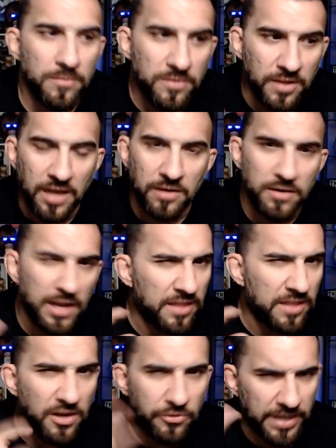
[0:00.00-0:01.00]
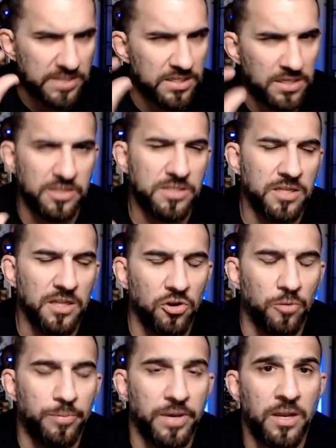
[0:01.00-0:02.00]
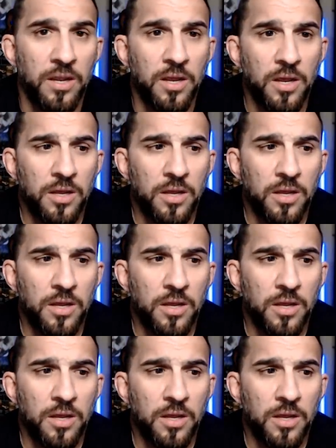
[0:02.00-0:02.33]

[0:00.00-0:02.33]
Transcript: Not anything crazy, just a little bit.